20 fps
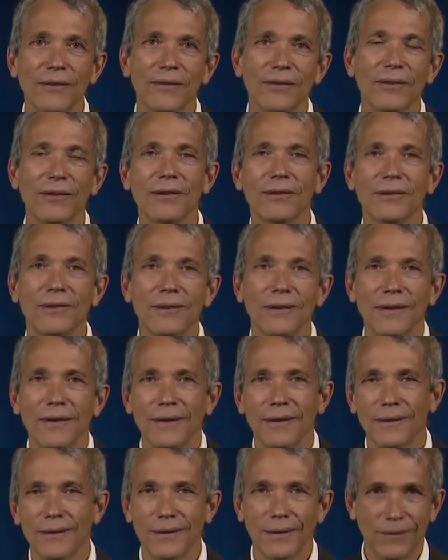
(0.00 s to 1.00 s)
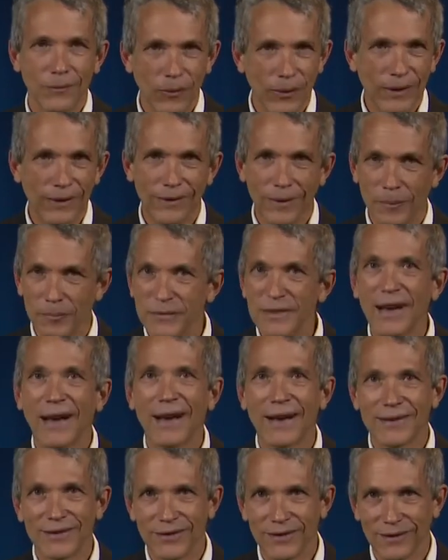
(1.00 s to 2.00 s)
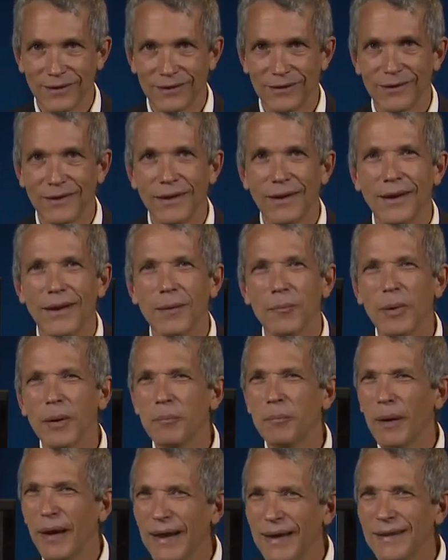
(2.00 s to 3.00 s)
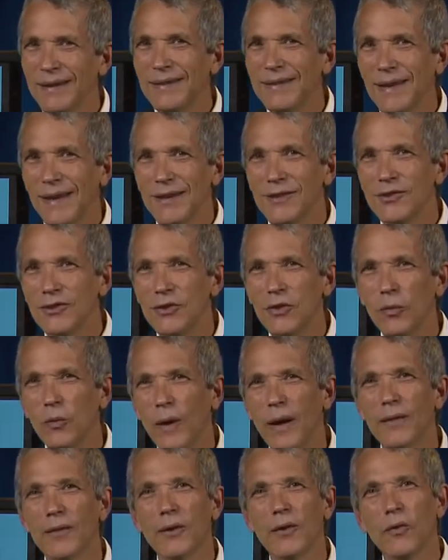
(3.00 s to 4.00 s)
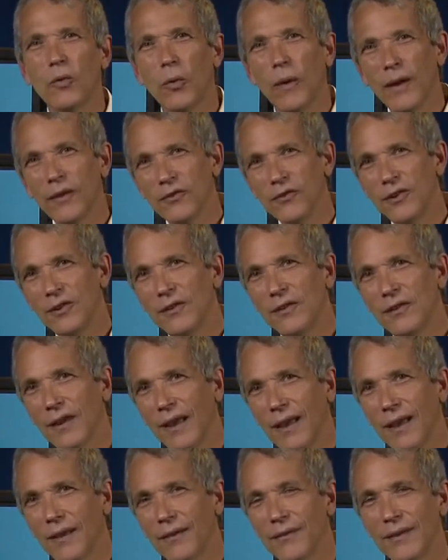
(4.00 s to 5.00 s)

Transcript: is, well, obnoxious. But paying attention to whether questions have an